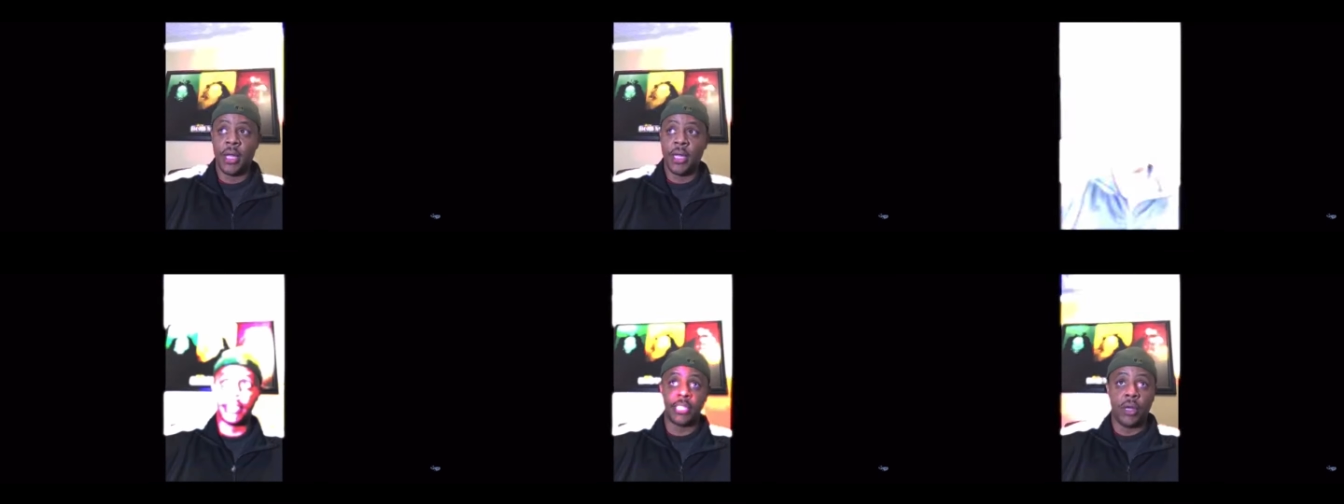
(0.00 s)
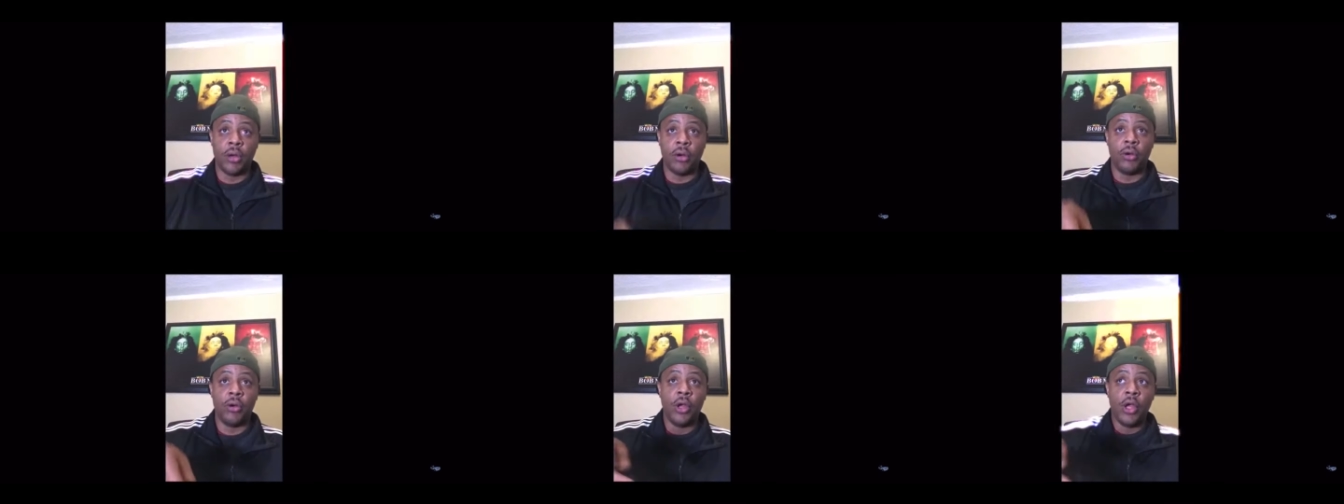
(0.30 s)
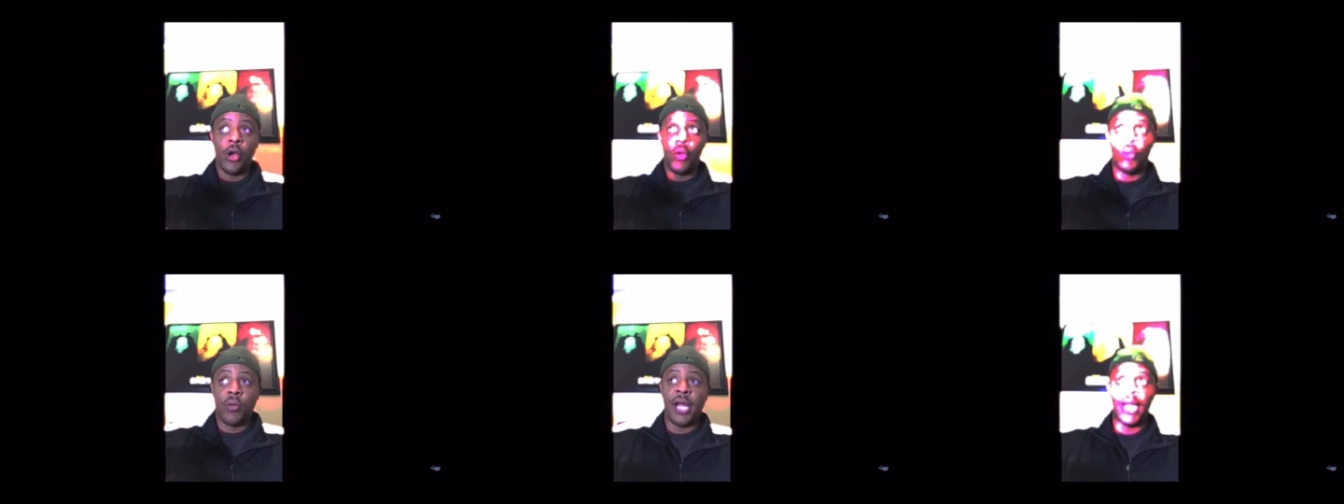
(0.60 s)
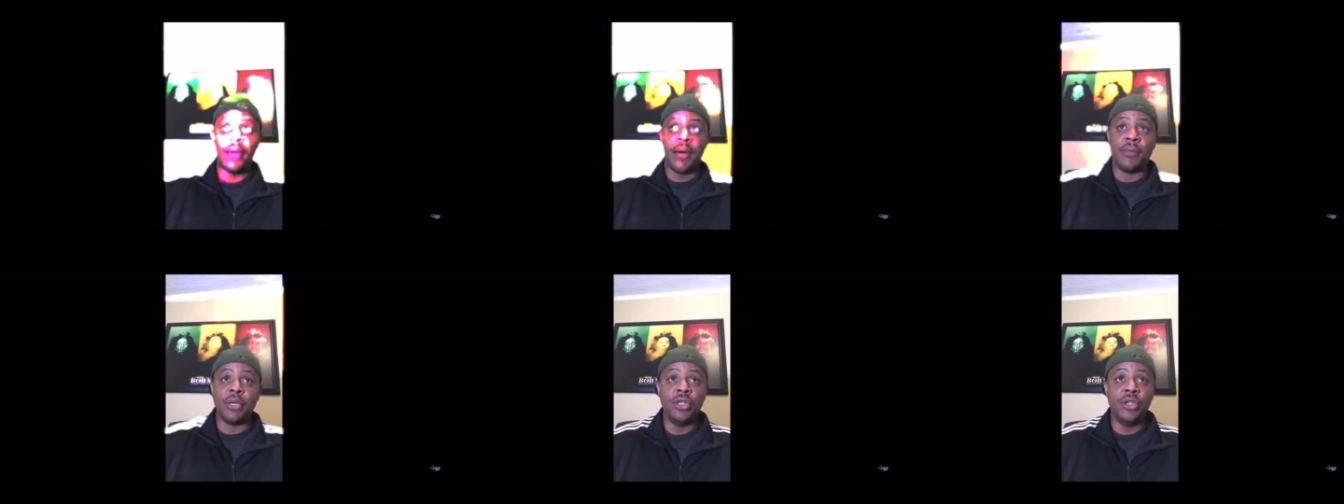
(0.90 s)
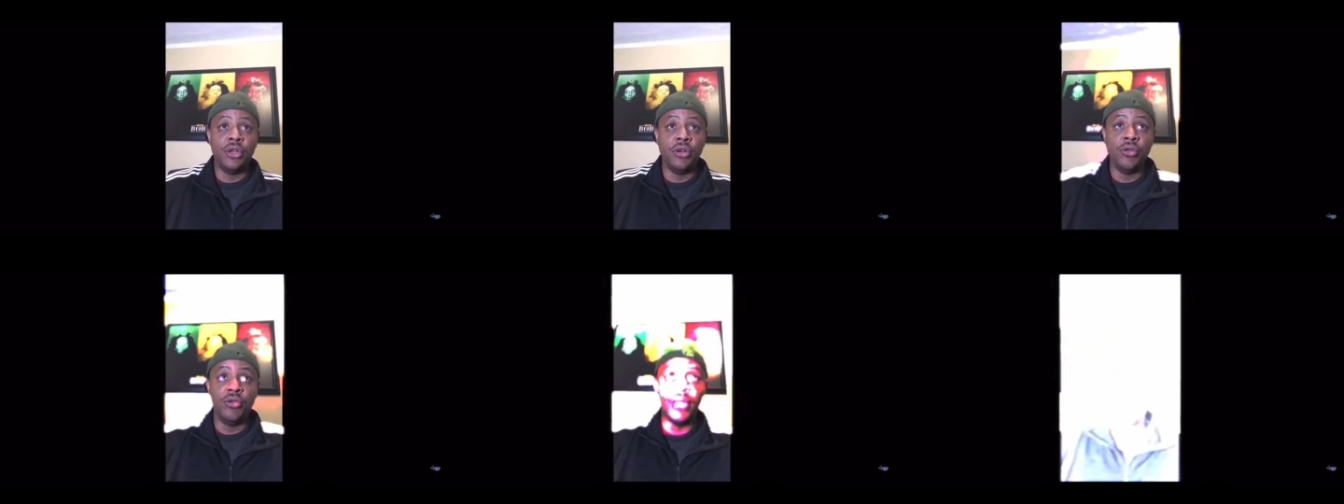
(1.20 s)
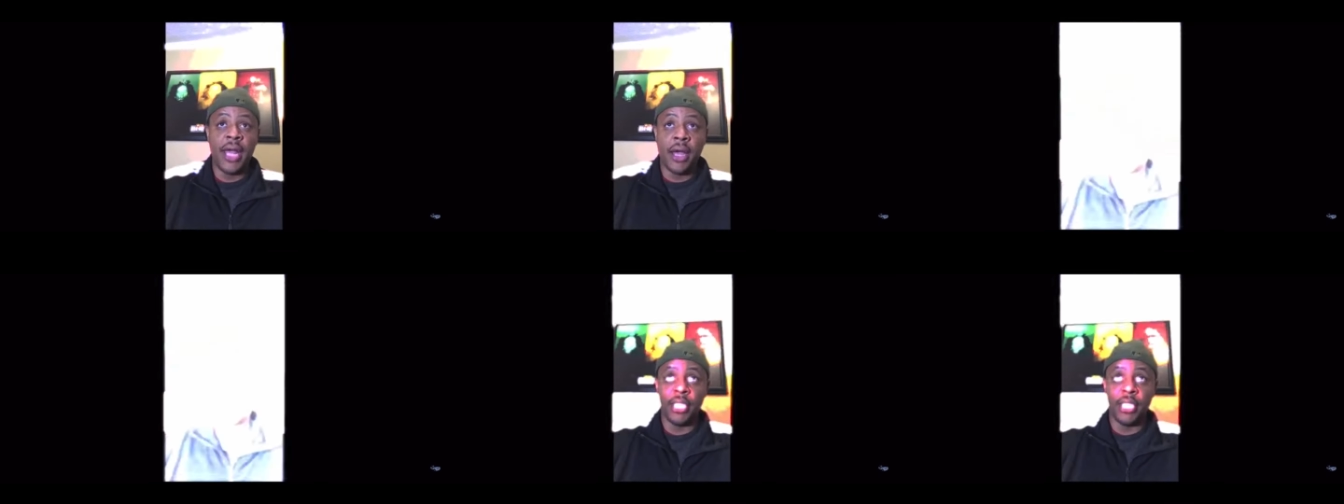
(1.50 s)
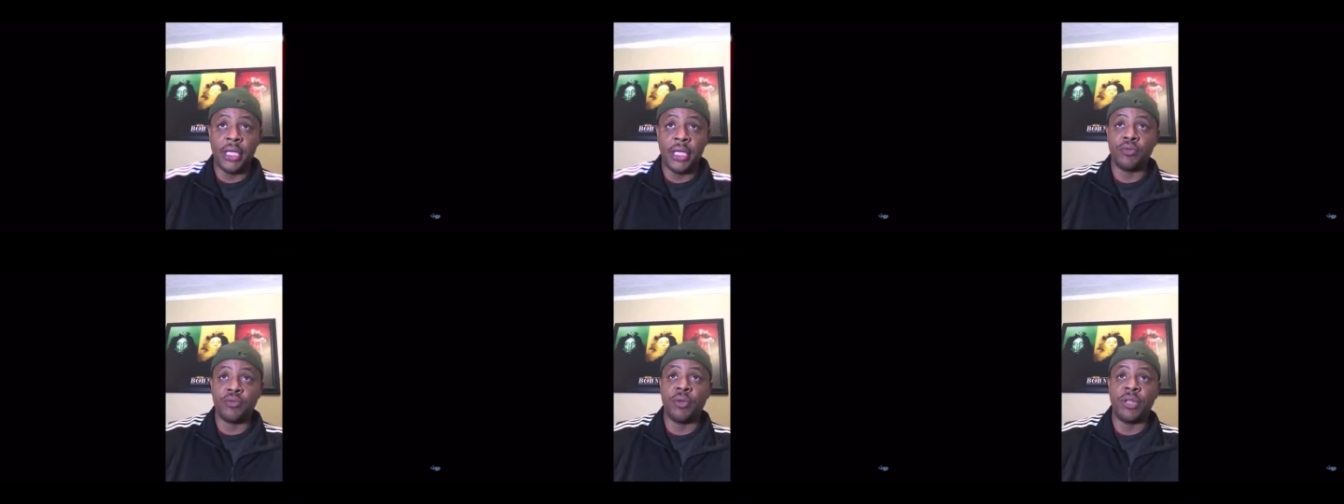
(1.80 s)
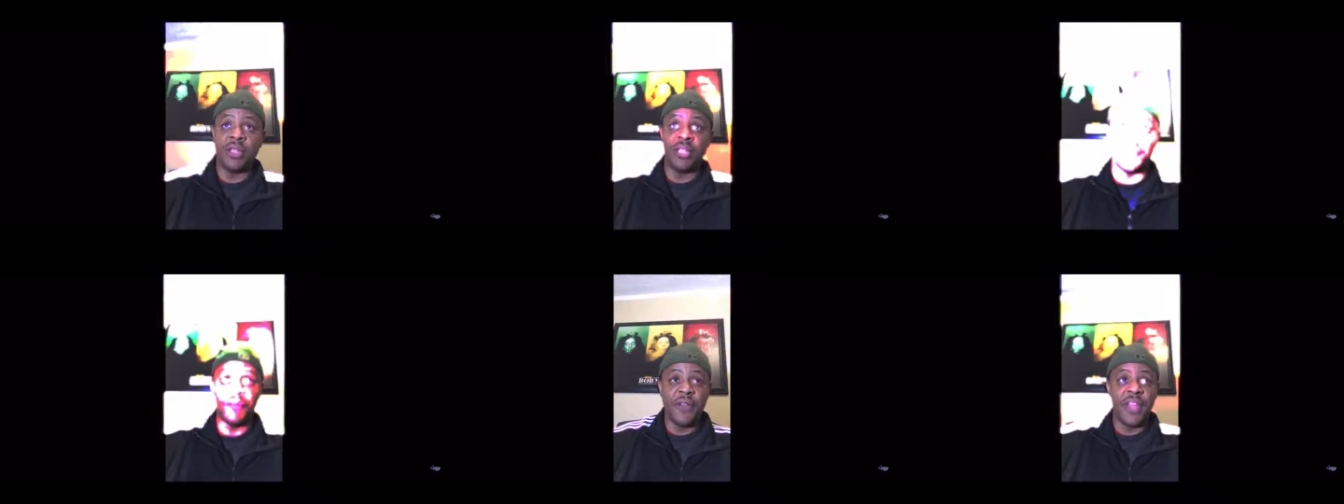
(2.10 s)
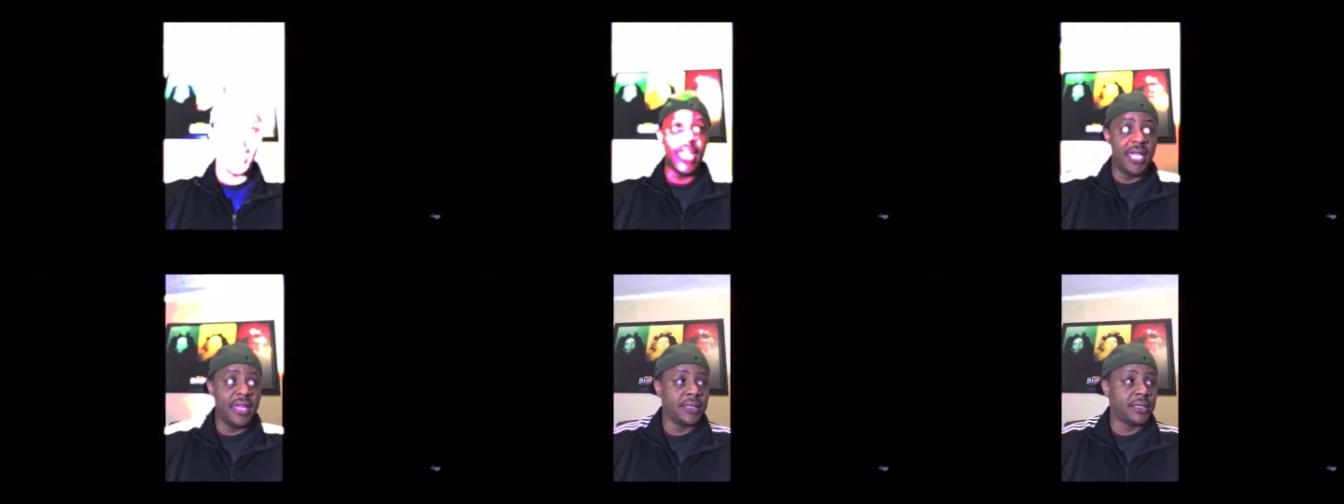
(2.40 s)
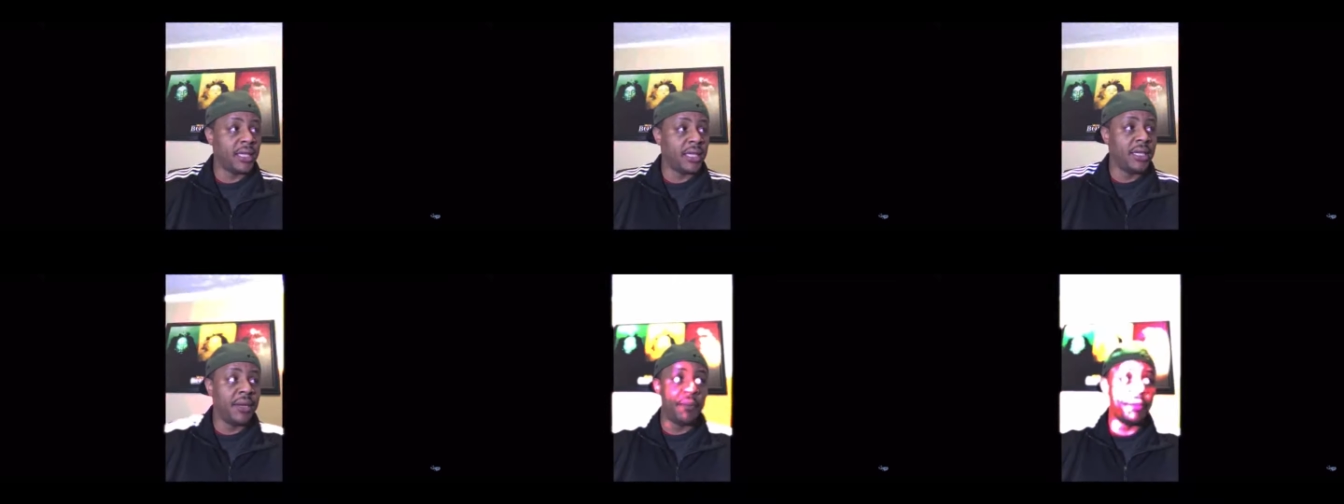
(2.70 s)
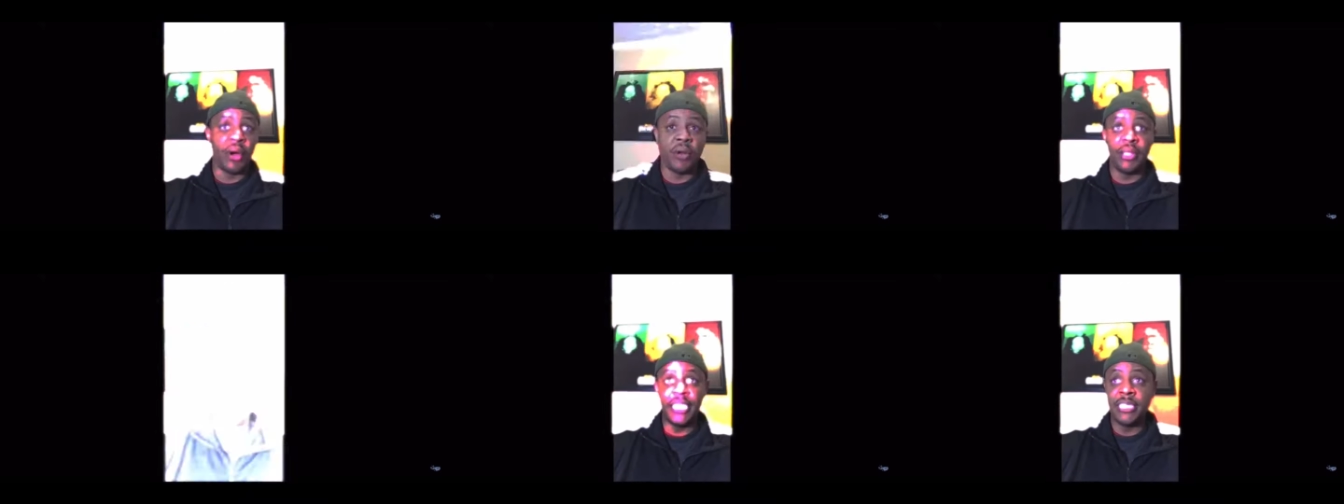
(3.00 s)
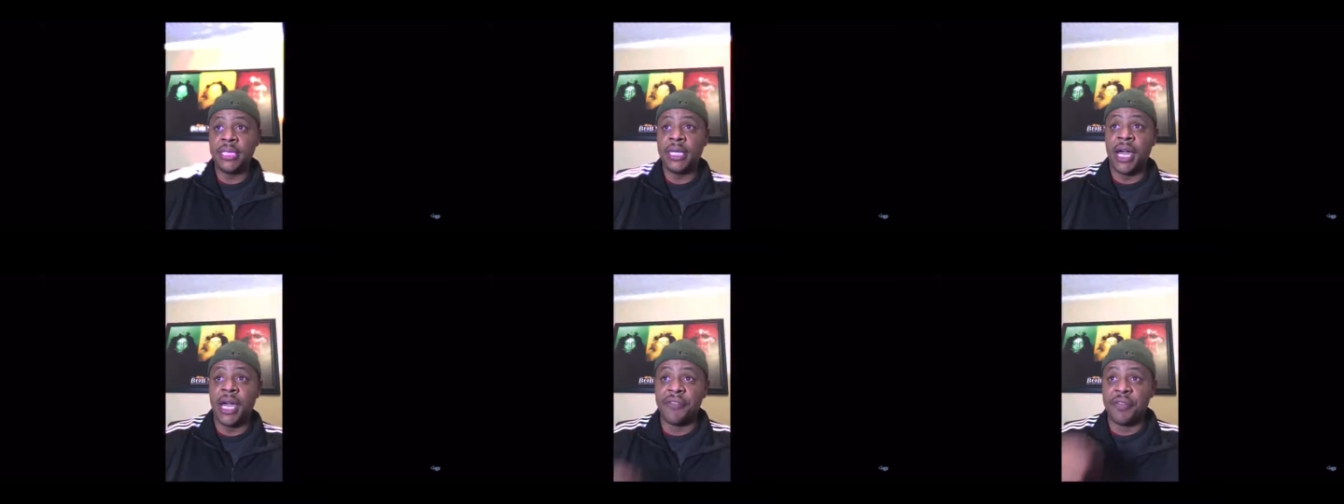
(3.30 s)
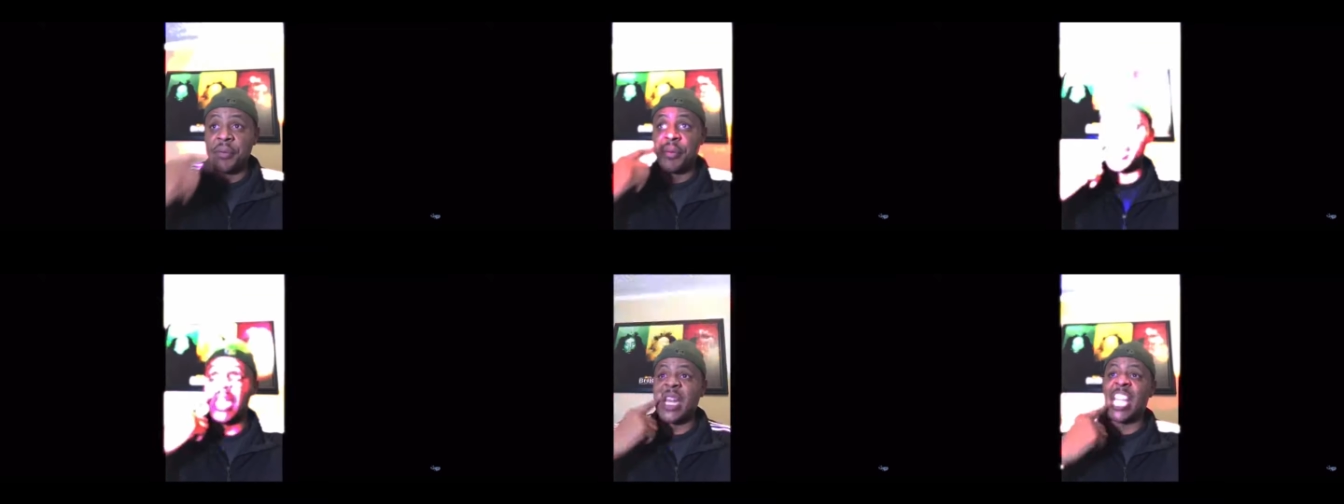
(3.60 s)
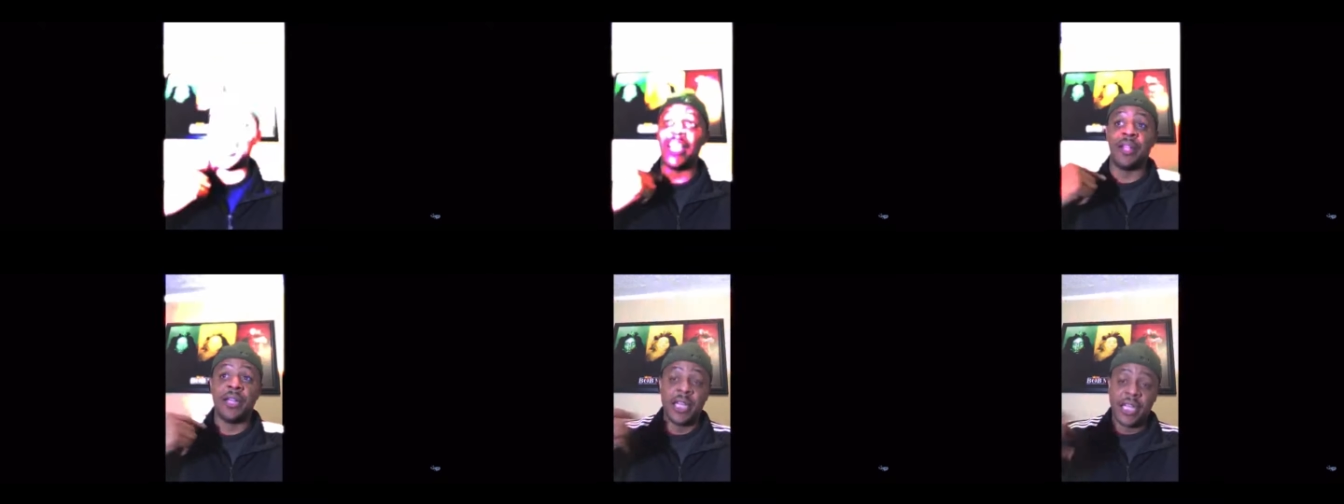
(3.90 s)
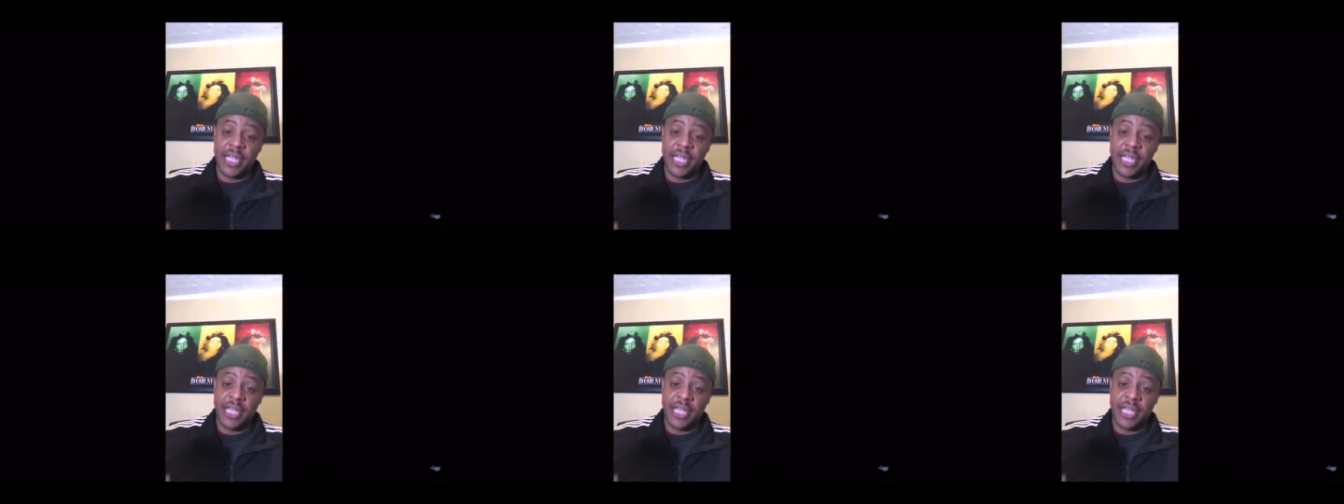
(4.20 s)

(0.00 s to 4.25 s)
So what I'm going to do now is with the feds and the police government uh,